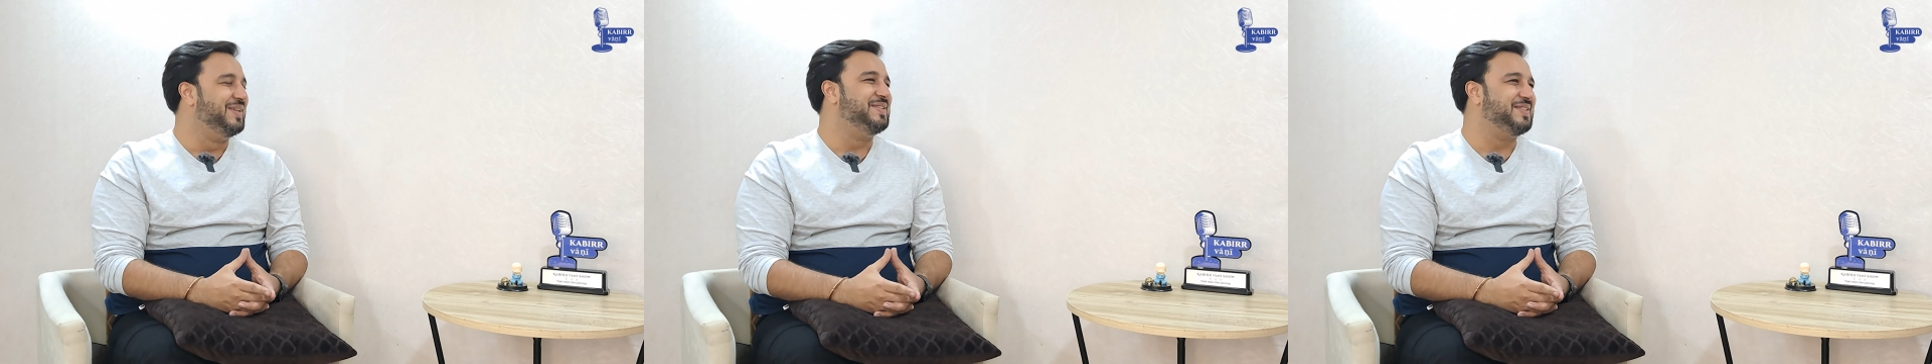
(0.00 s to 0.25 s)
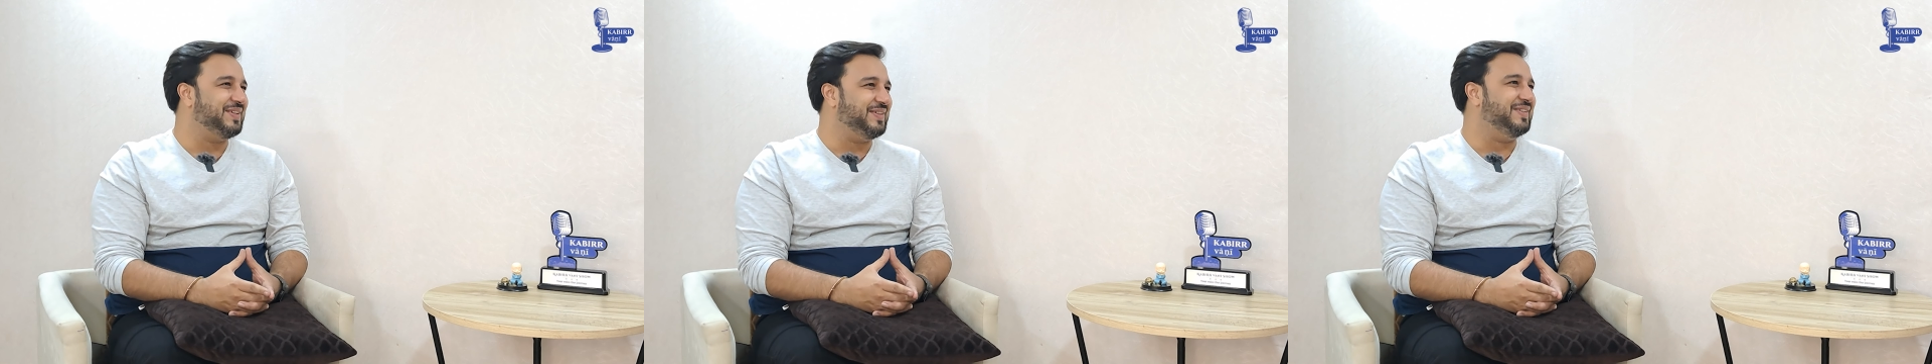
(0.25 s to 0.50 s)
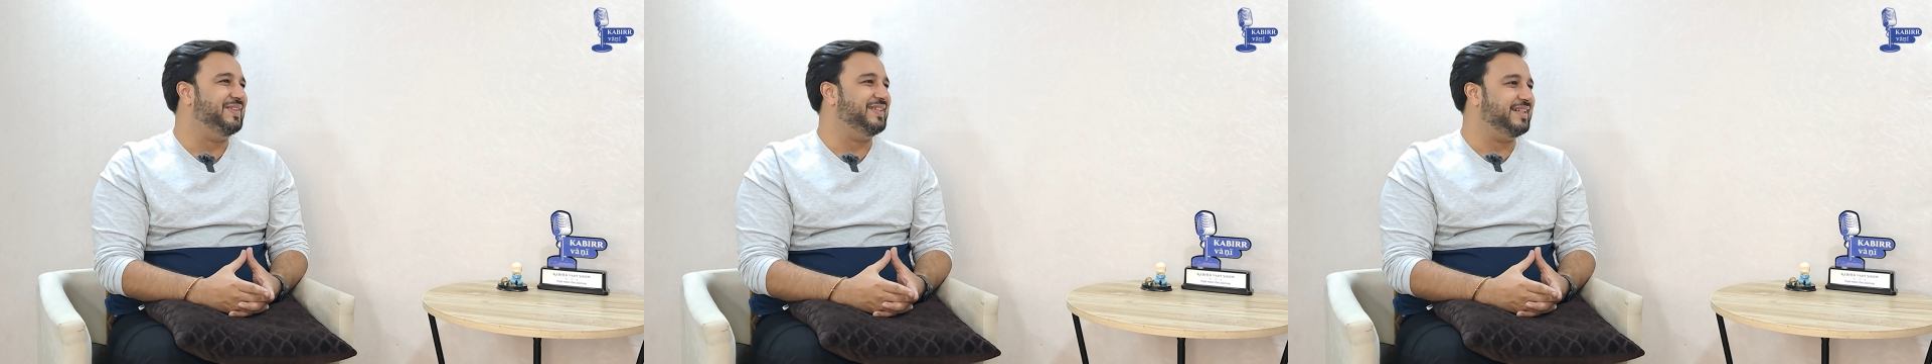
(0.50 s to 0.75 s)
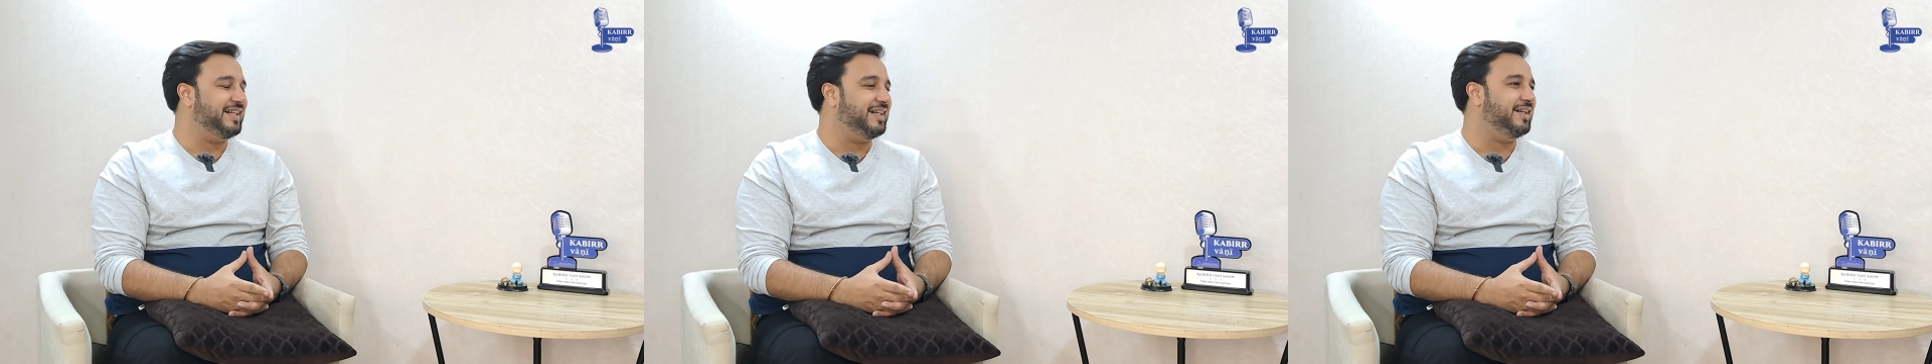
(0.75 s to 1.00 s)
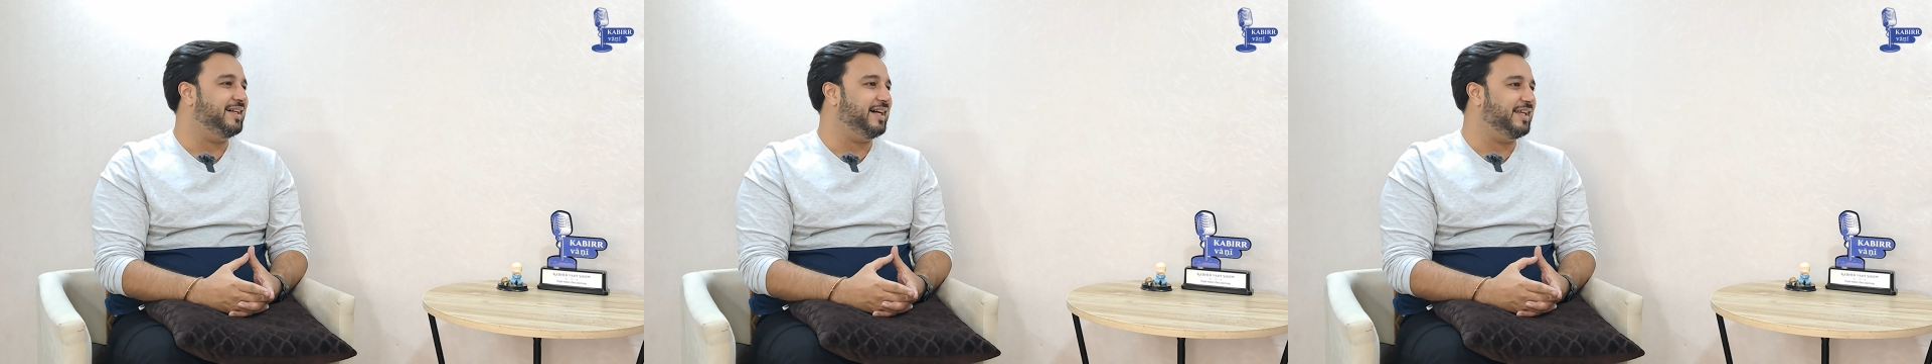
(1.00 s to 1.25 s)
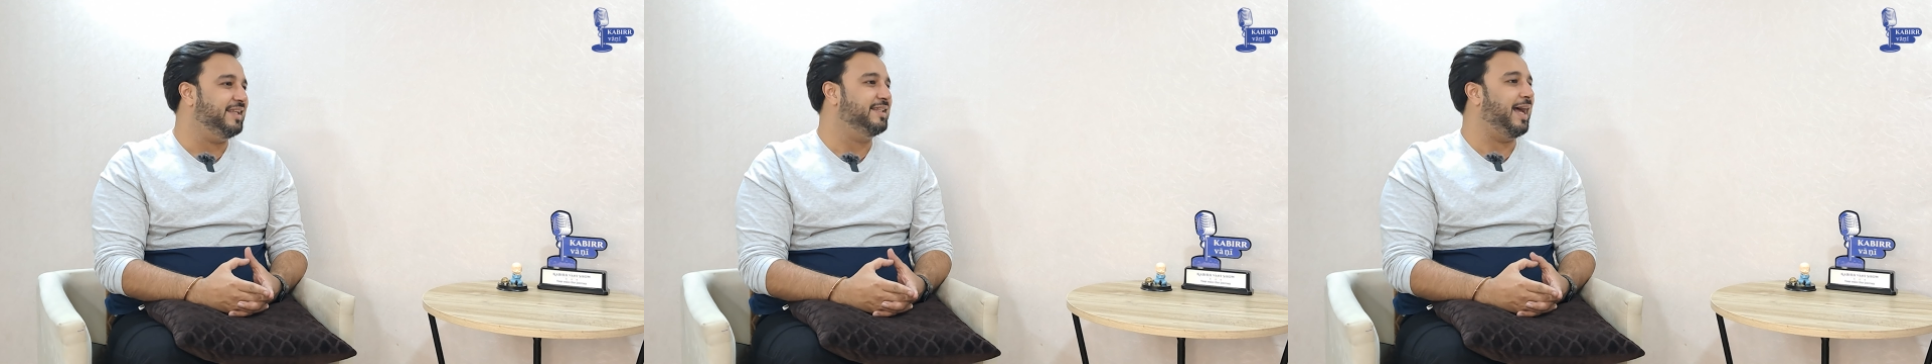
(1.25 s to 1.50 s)
So
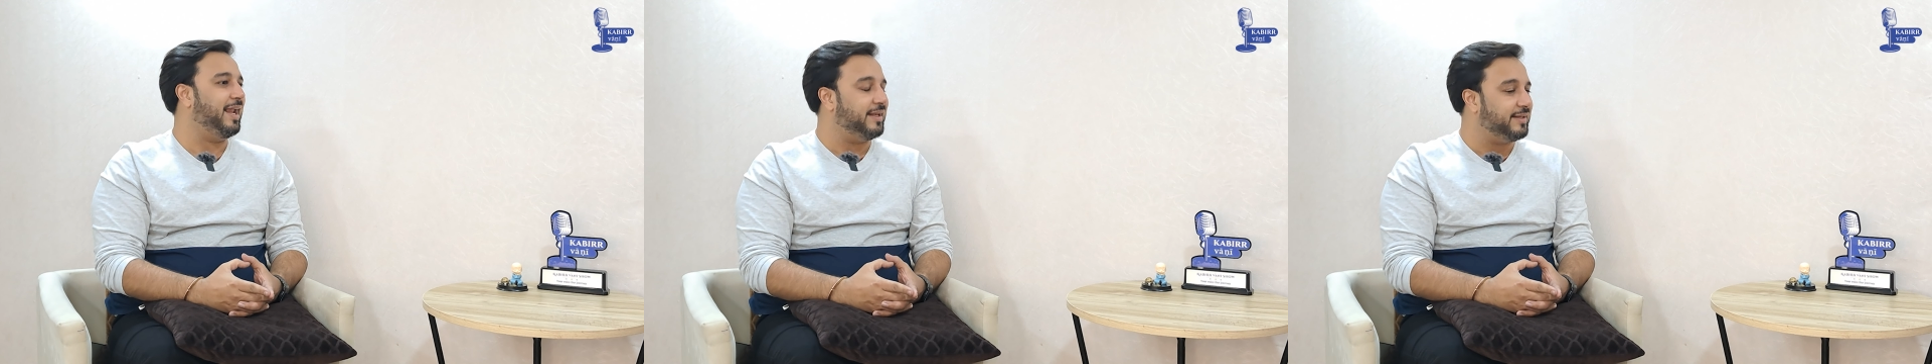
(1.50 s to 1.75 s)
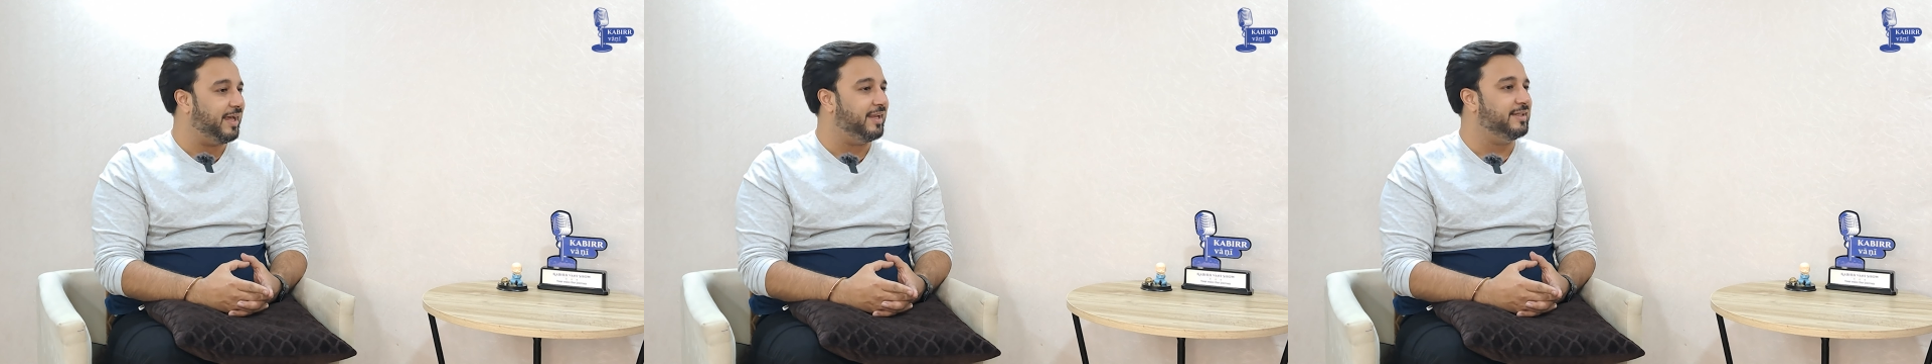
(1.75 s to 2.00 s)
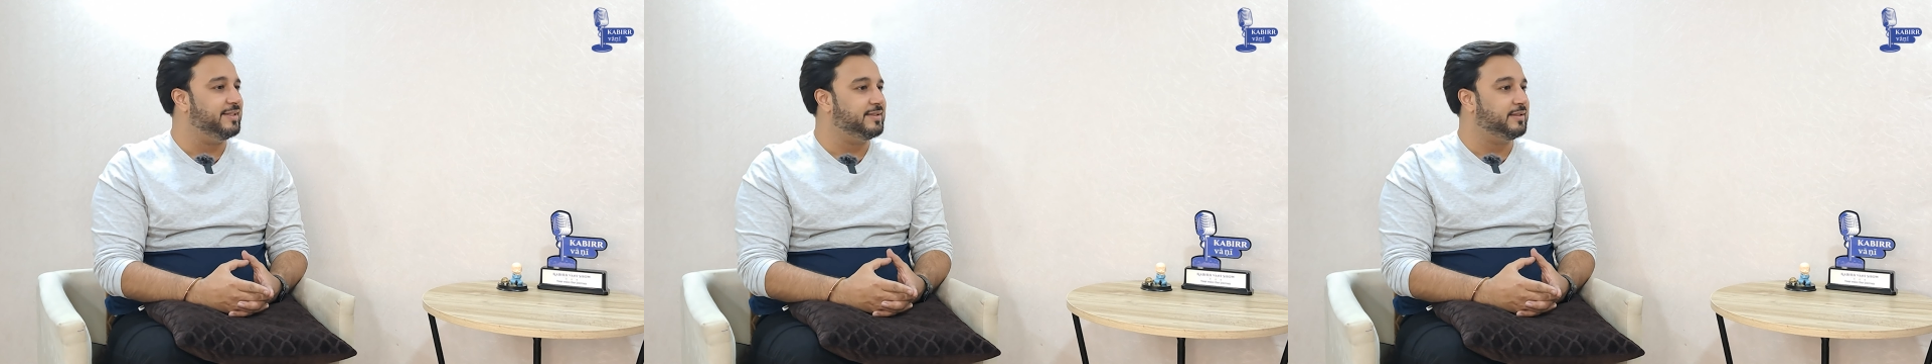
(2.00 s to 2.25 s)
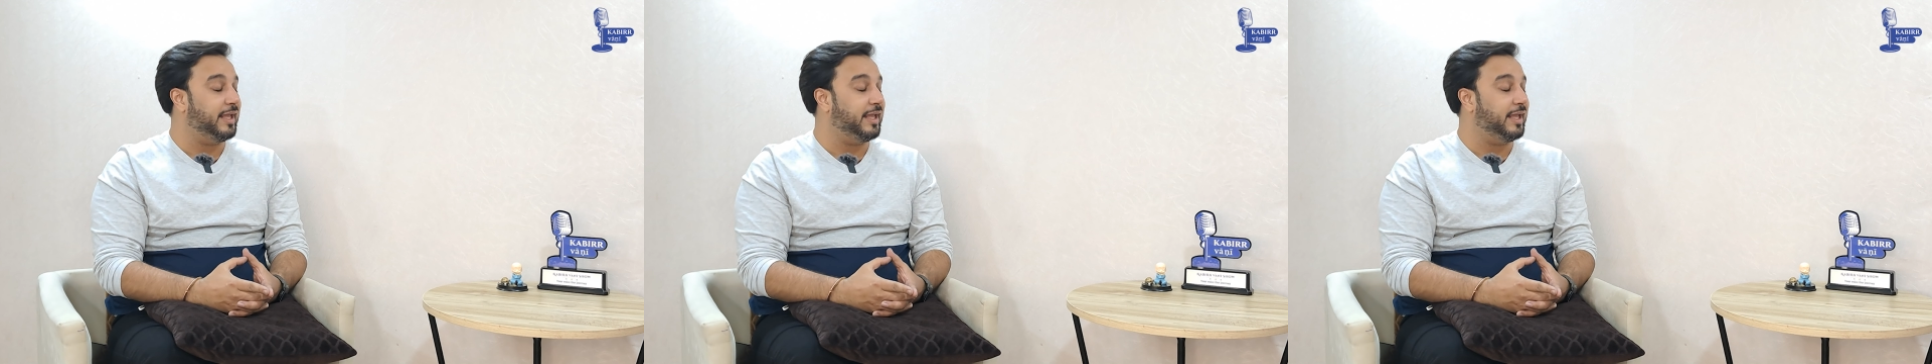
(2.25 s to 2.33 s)
I think that is,